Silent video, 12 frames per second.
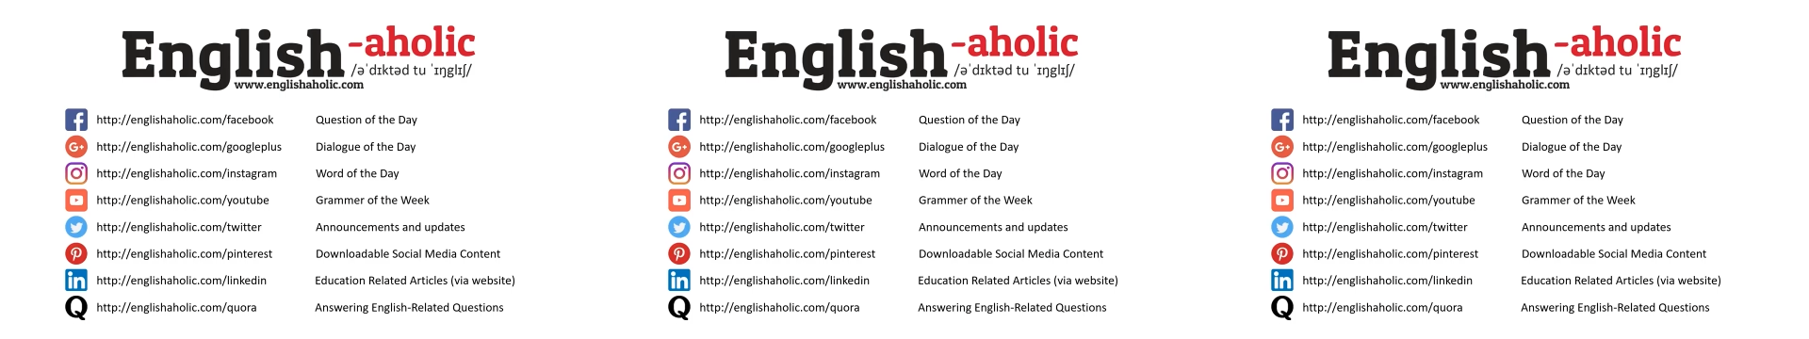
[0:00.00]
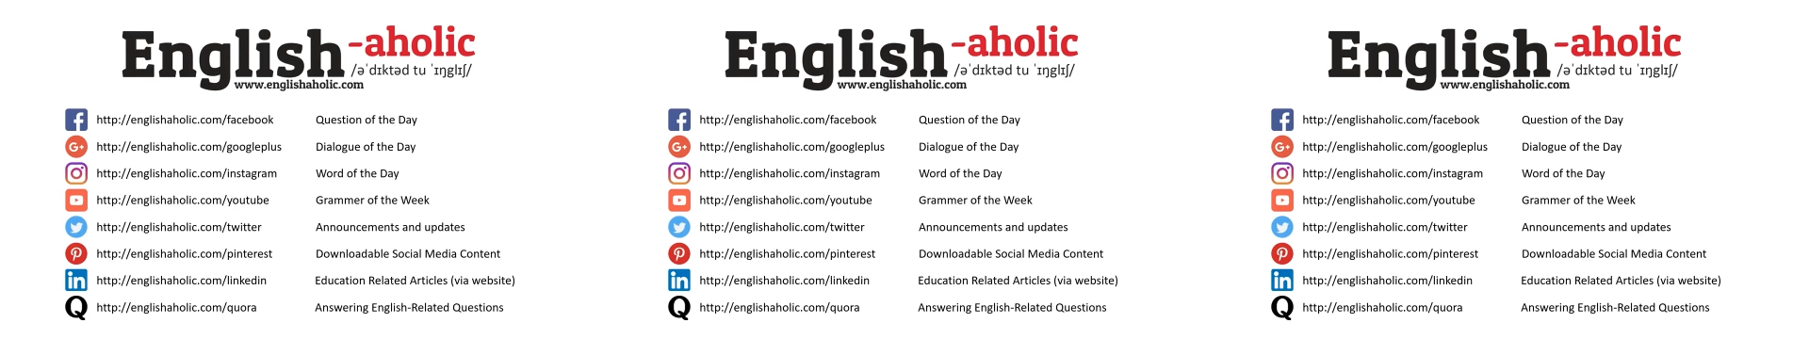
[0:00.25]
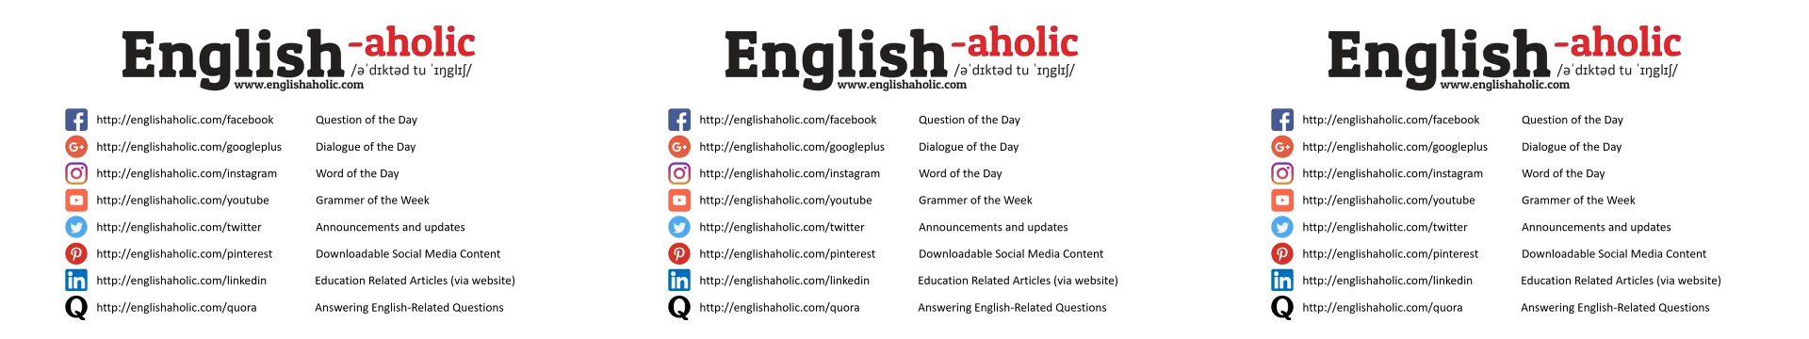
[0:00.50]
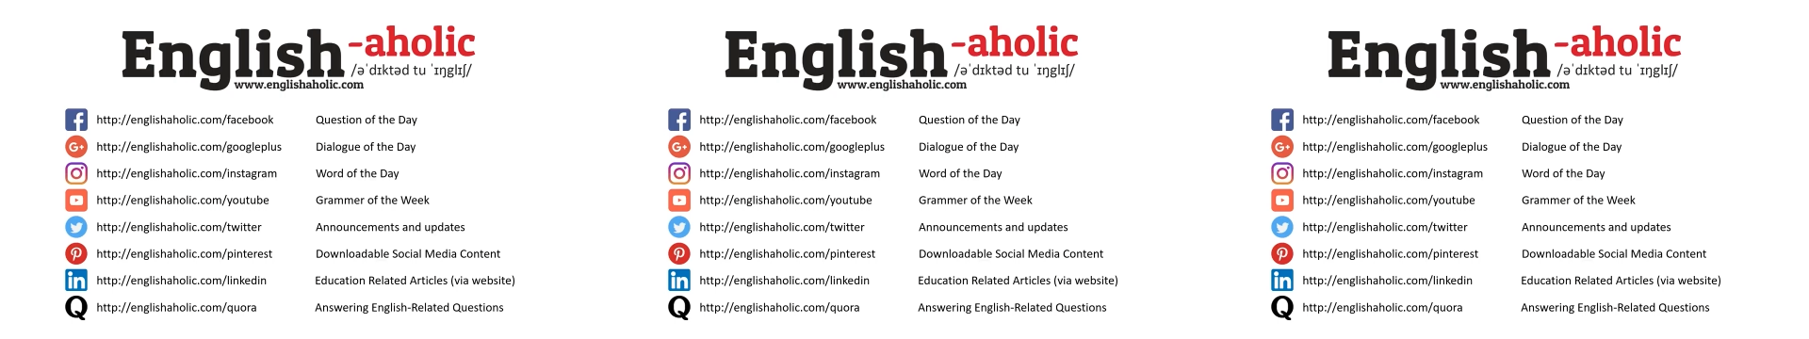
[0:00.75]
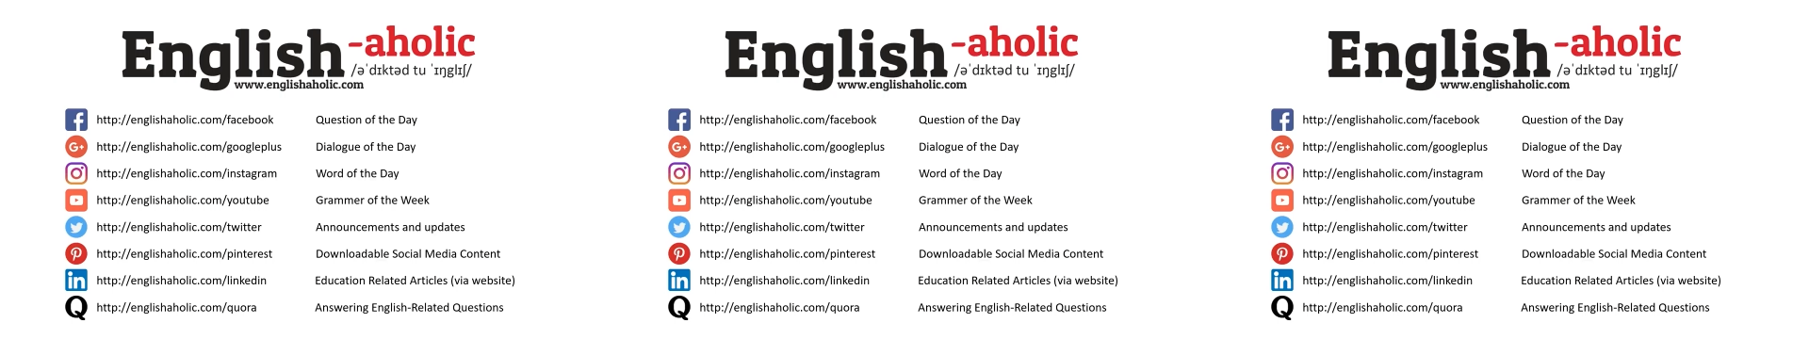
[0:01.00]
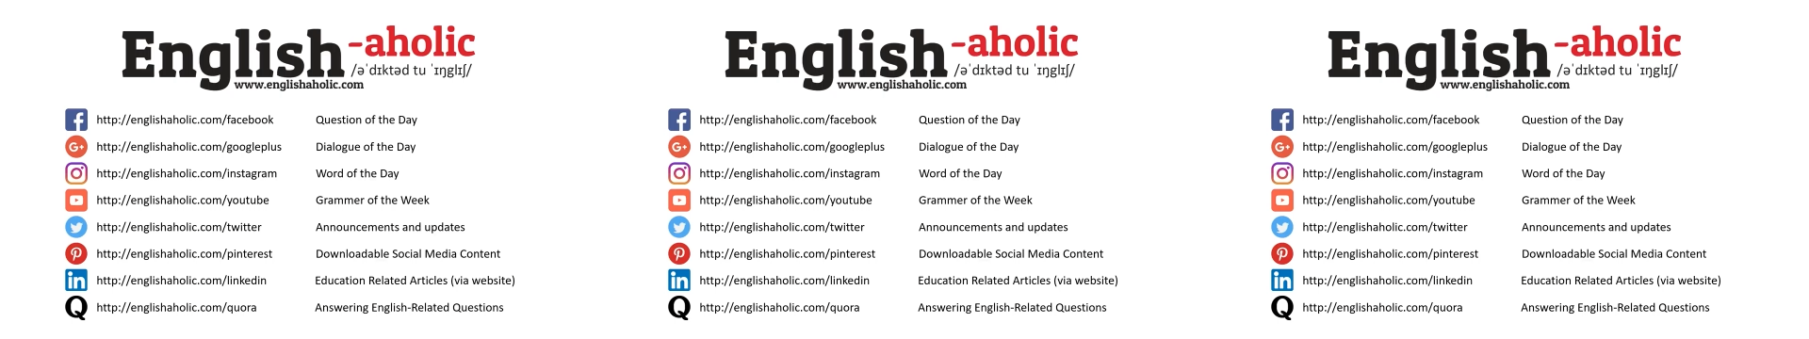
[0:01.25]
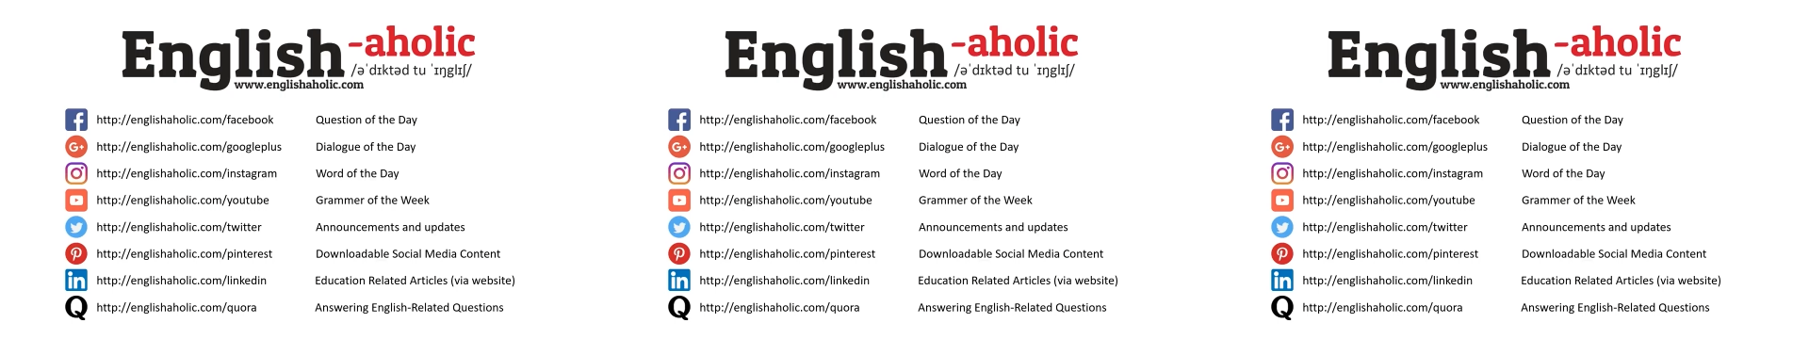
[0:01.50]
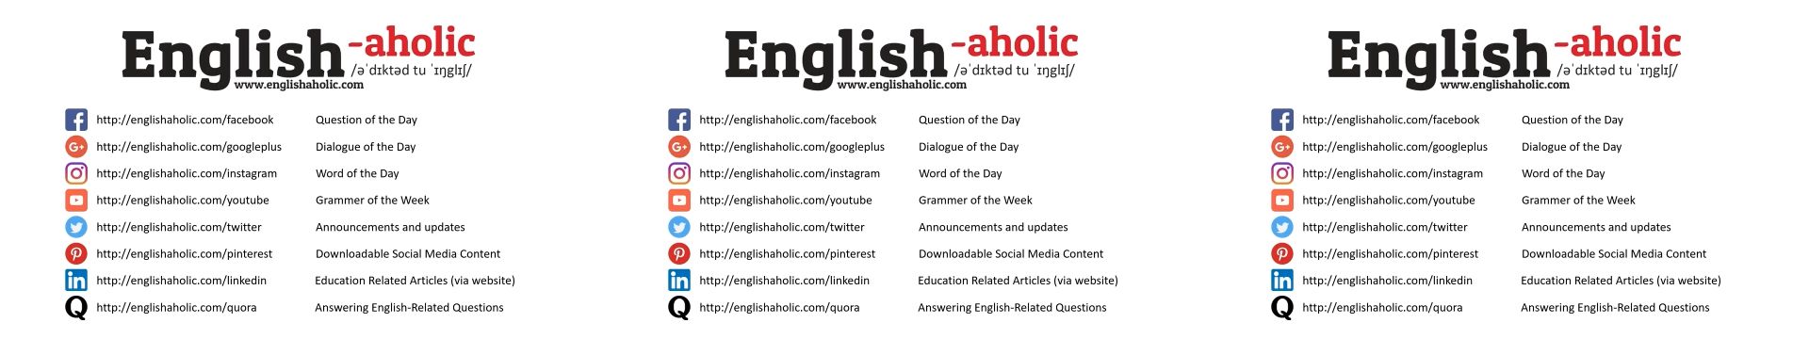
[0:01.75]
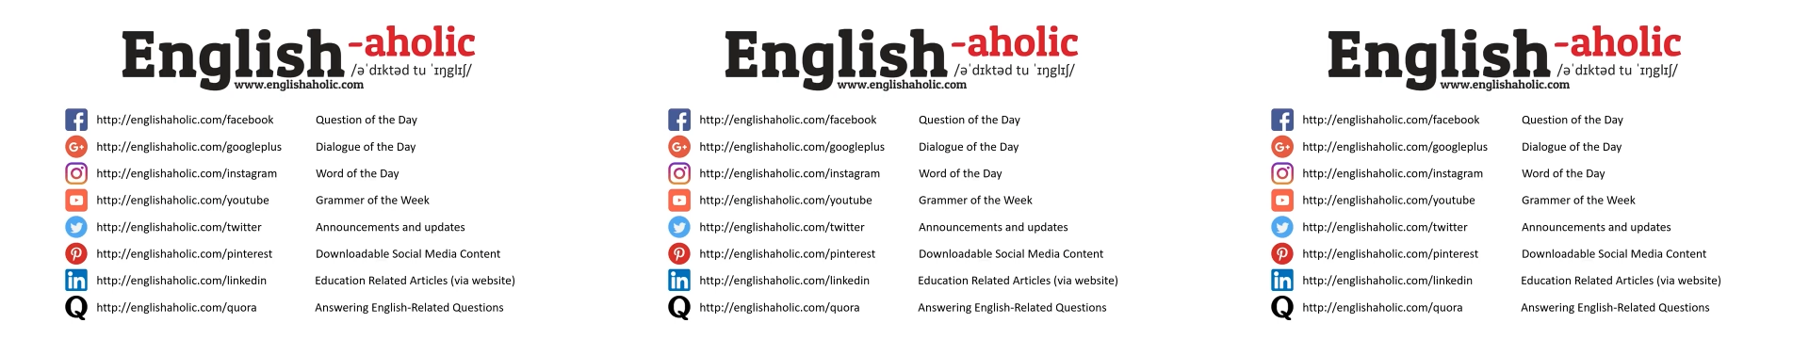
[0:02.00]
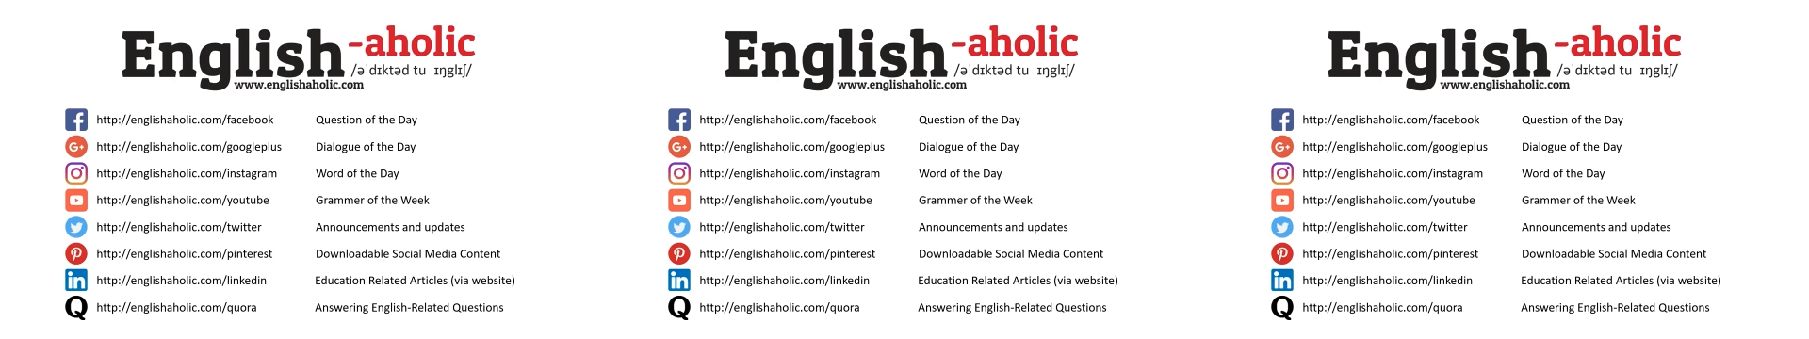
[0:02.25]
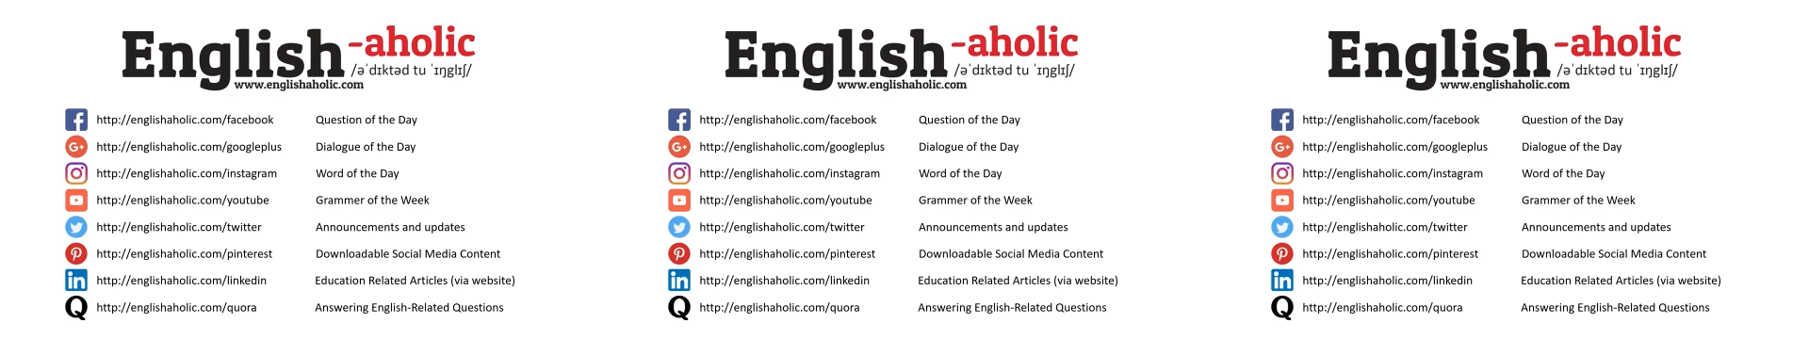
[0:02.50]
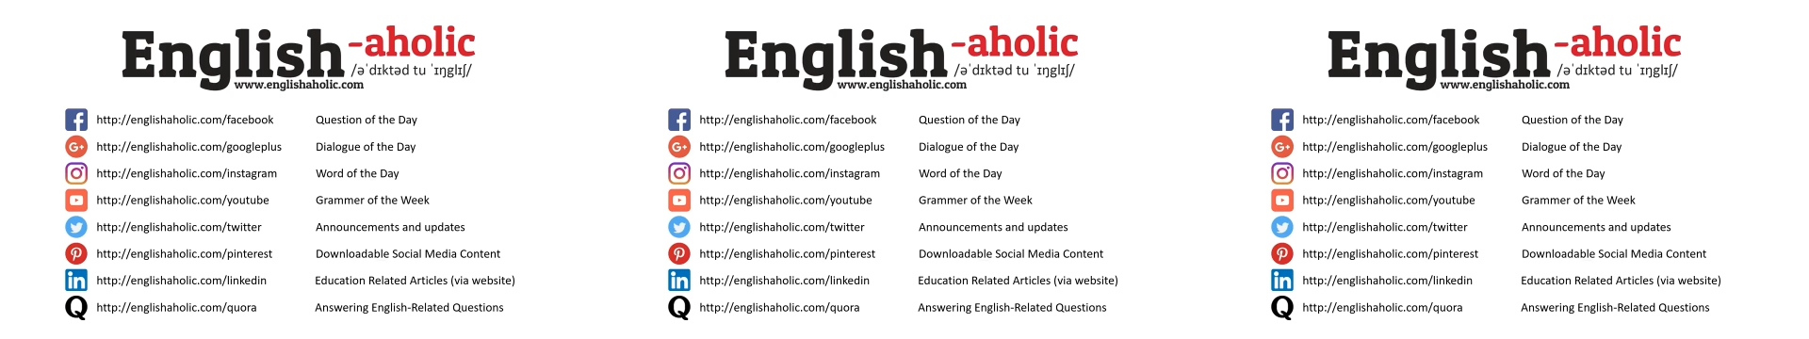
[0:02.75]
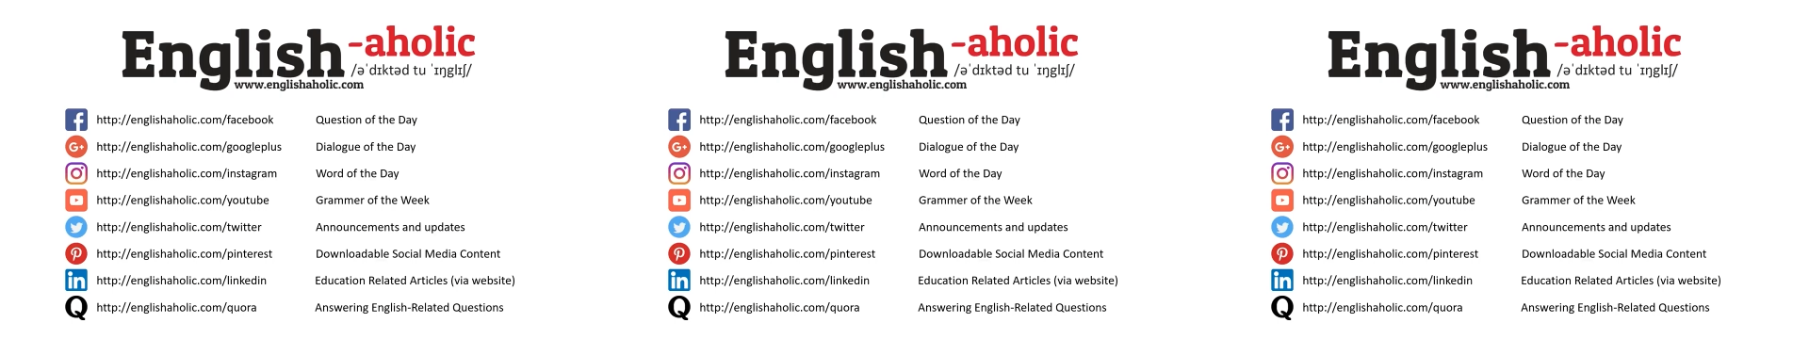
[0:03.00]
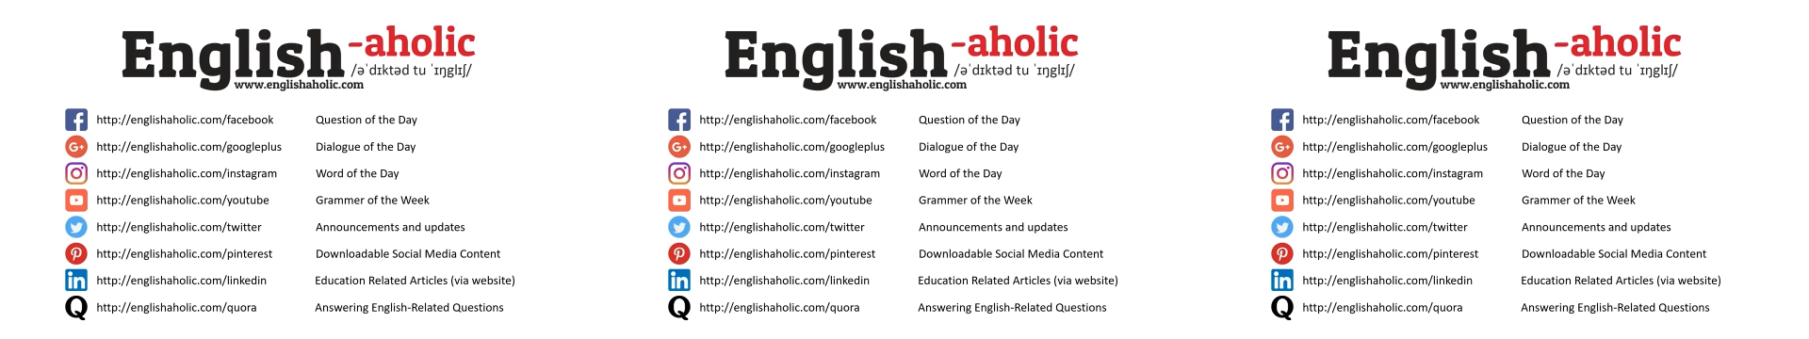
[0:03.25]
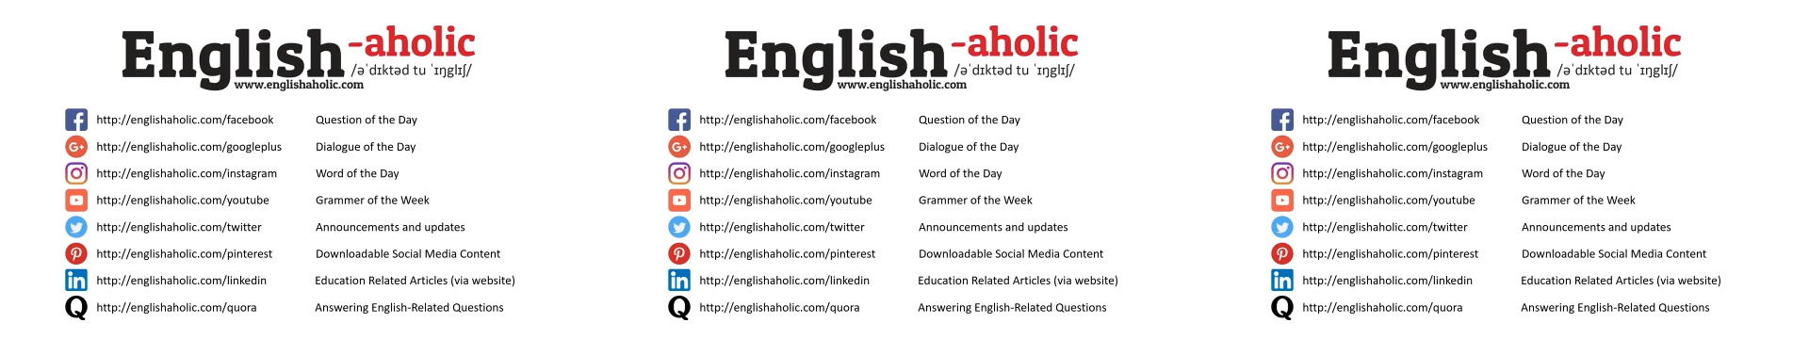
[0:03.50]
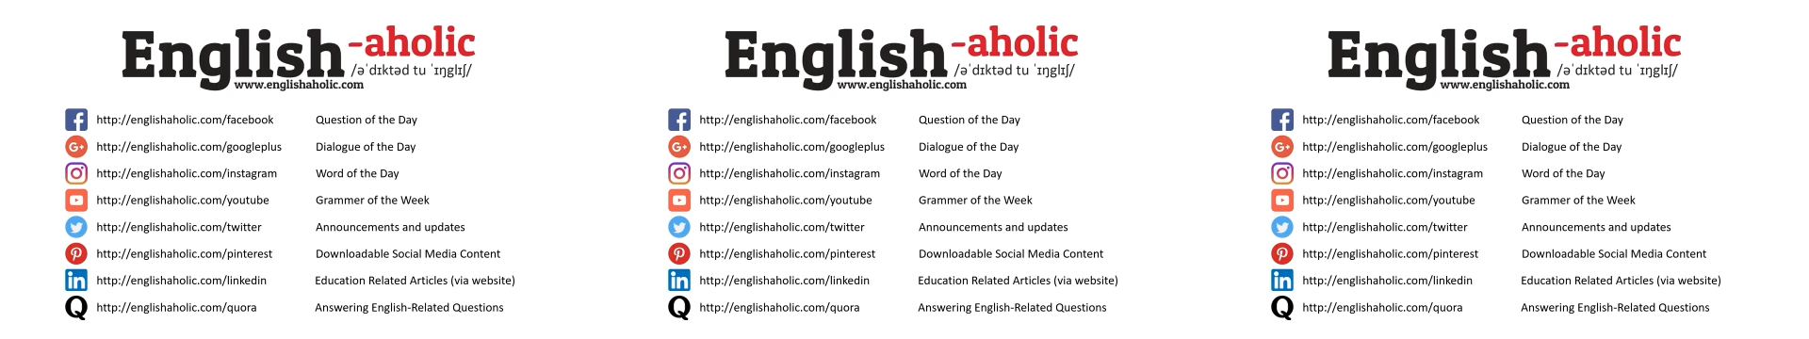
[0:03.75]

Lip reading: Nobody's mouth can be seen.